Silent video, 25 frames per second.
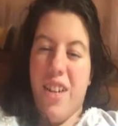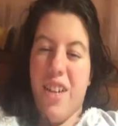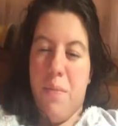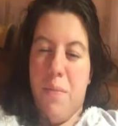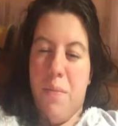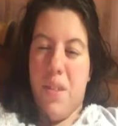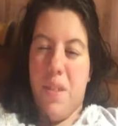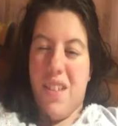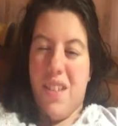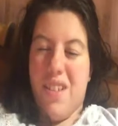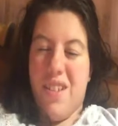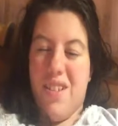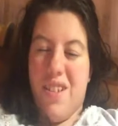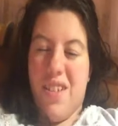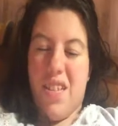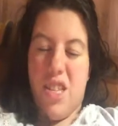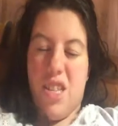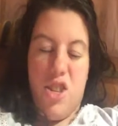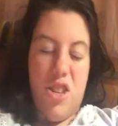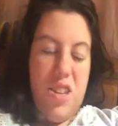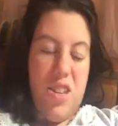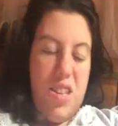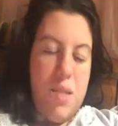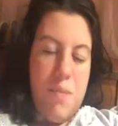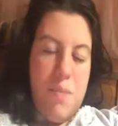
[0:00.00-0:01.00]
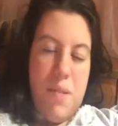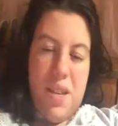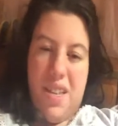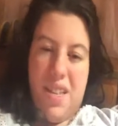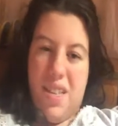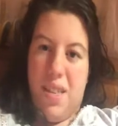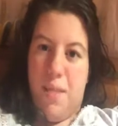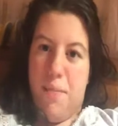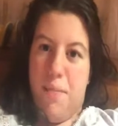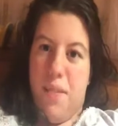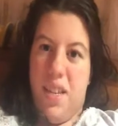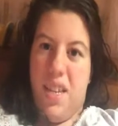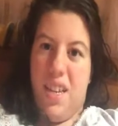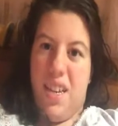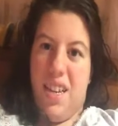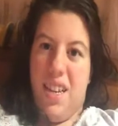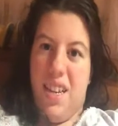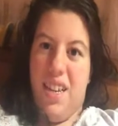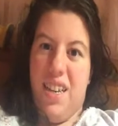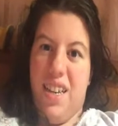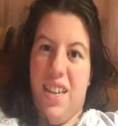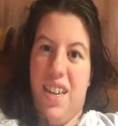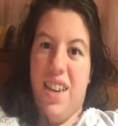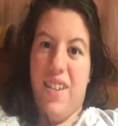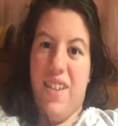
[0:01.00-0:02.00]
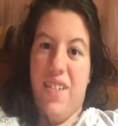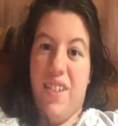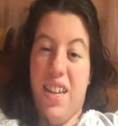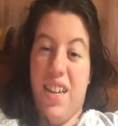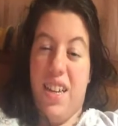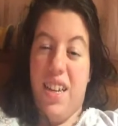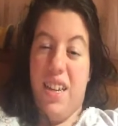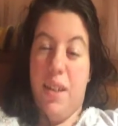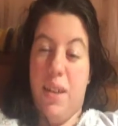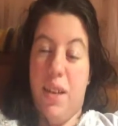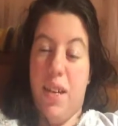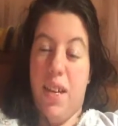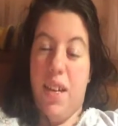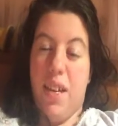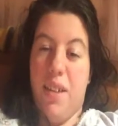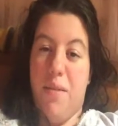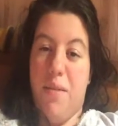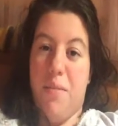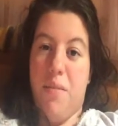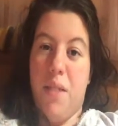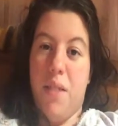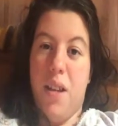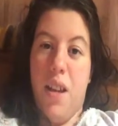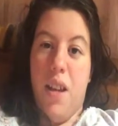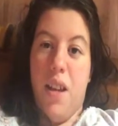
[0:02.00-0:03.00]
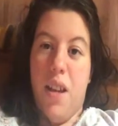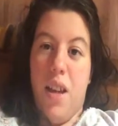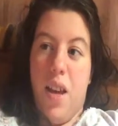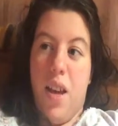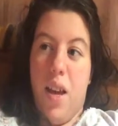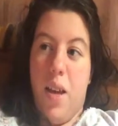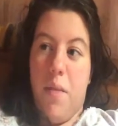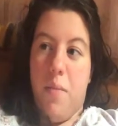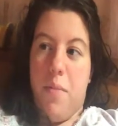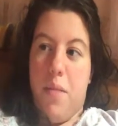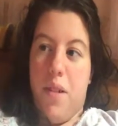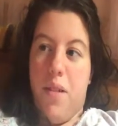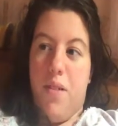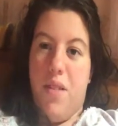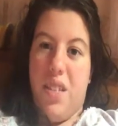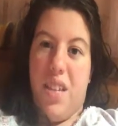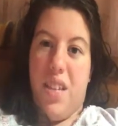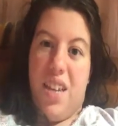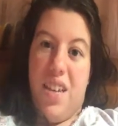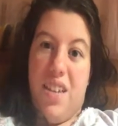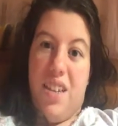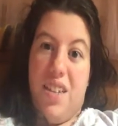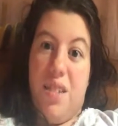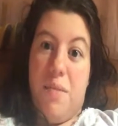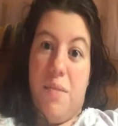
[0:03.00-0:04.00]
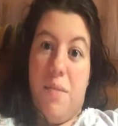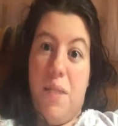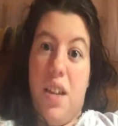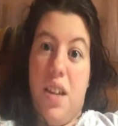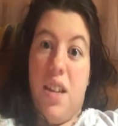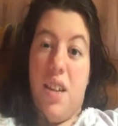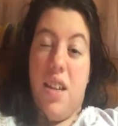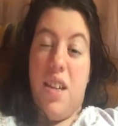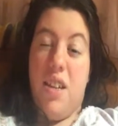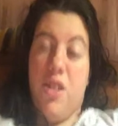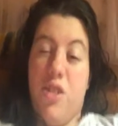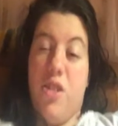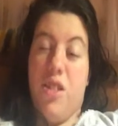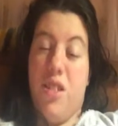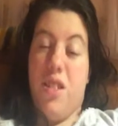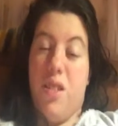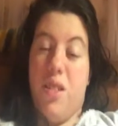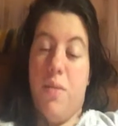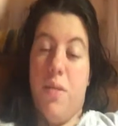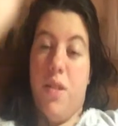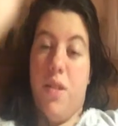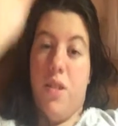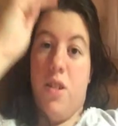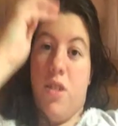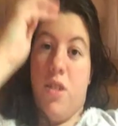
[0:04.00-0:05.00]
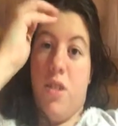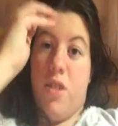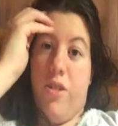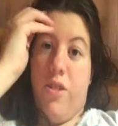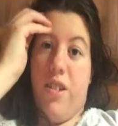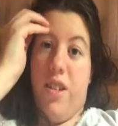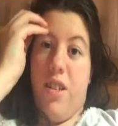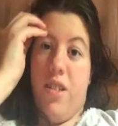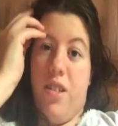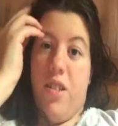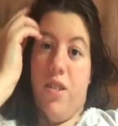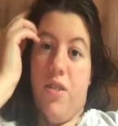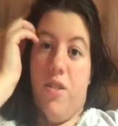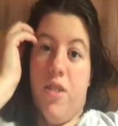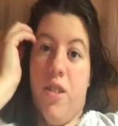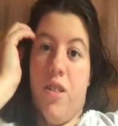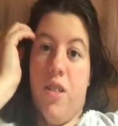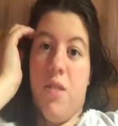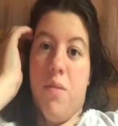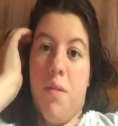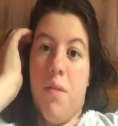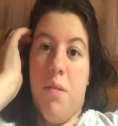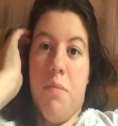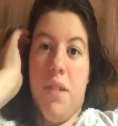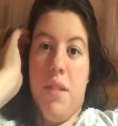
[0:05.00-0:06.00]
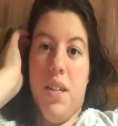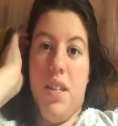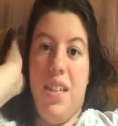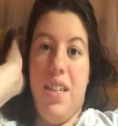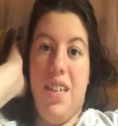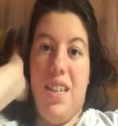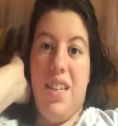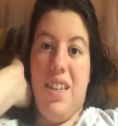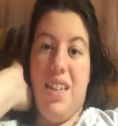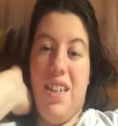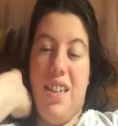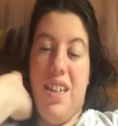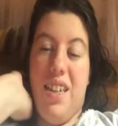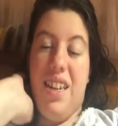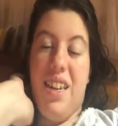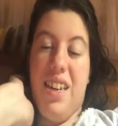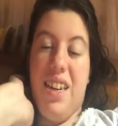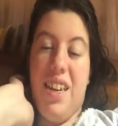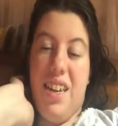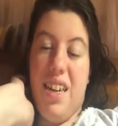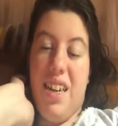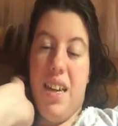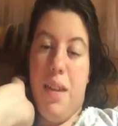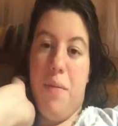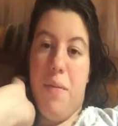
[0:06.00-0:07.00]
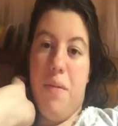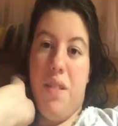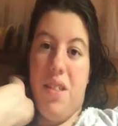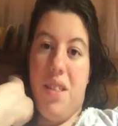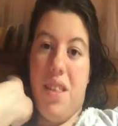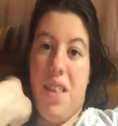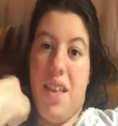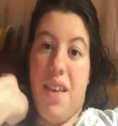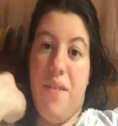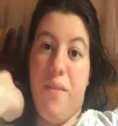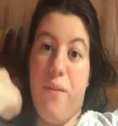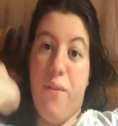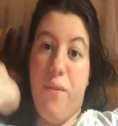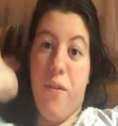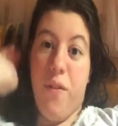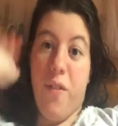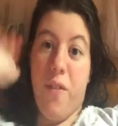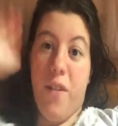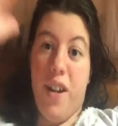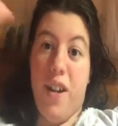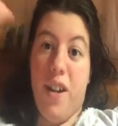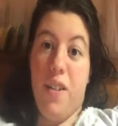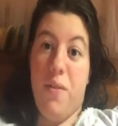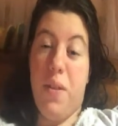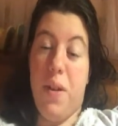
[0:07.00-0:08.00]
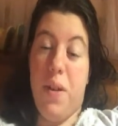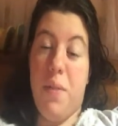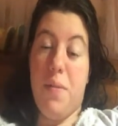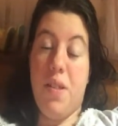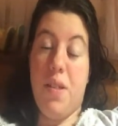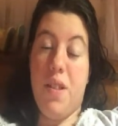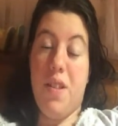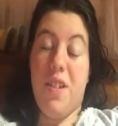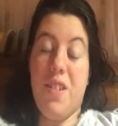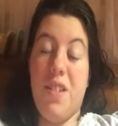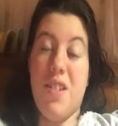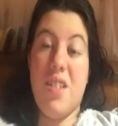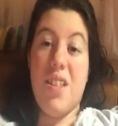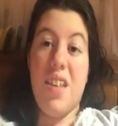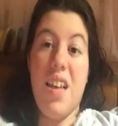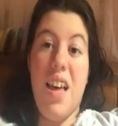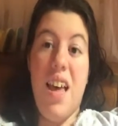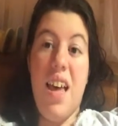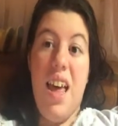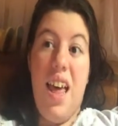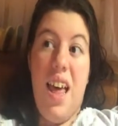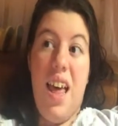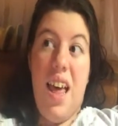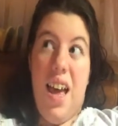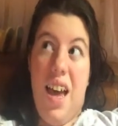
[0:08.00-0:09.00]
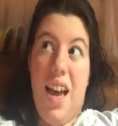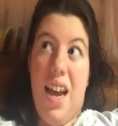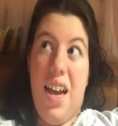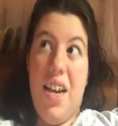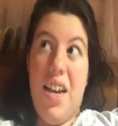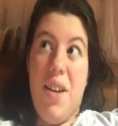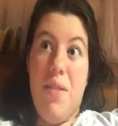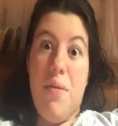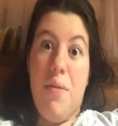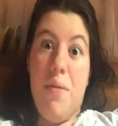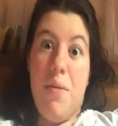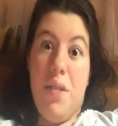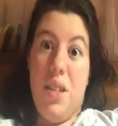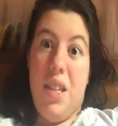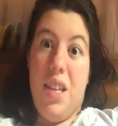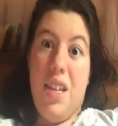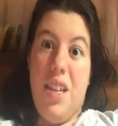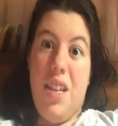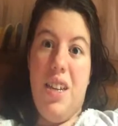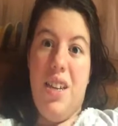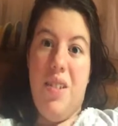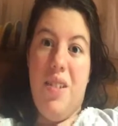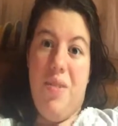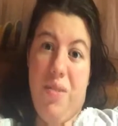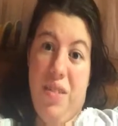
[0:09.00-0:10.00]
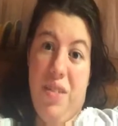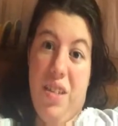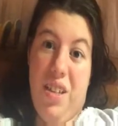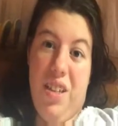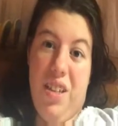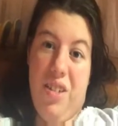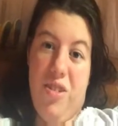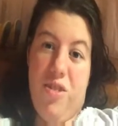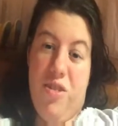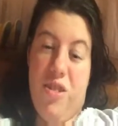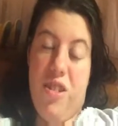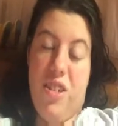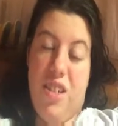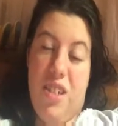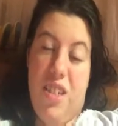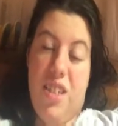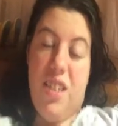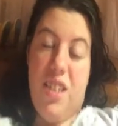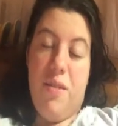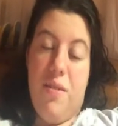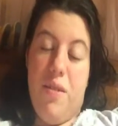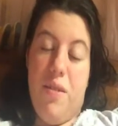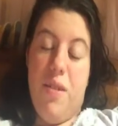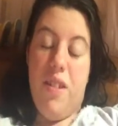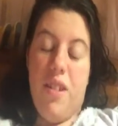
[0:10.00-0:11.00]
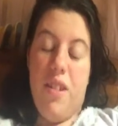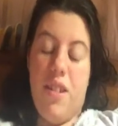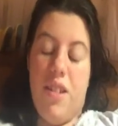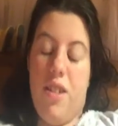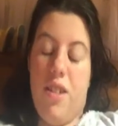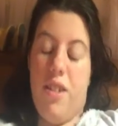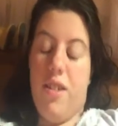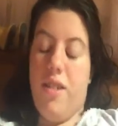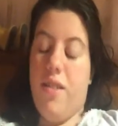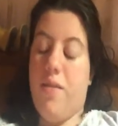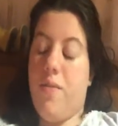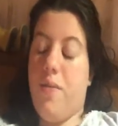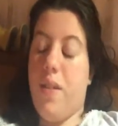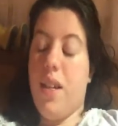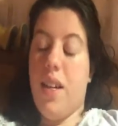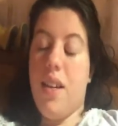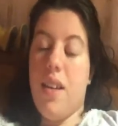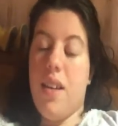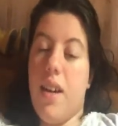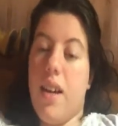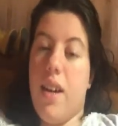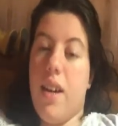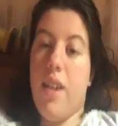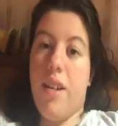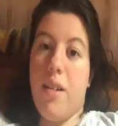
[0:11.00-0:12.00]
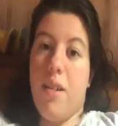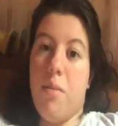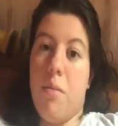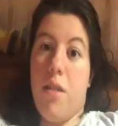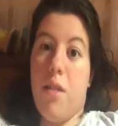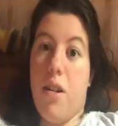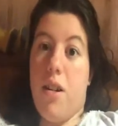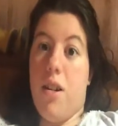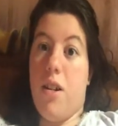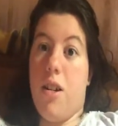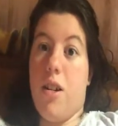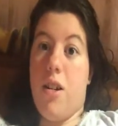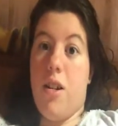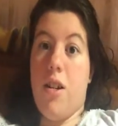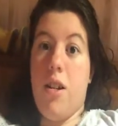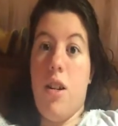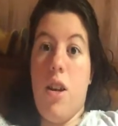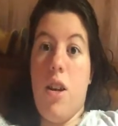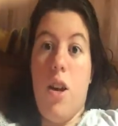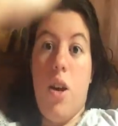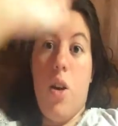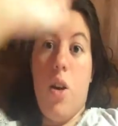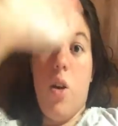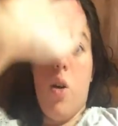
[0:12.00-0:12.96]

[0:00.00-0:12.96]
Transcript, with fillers: Alright, so it's just past midnight now, and I am about to head to bed. I just finished The Crowns of Croswald by D E Night. I gave this a four out of five stars. I really, really enjoyed it. If you guys are a fan of Harry Potter,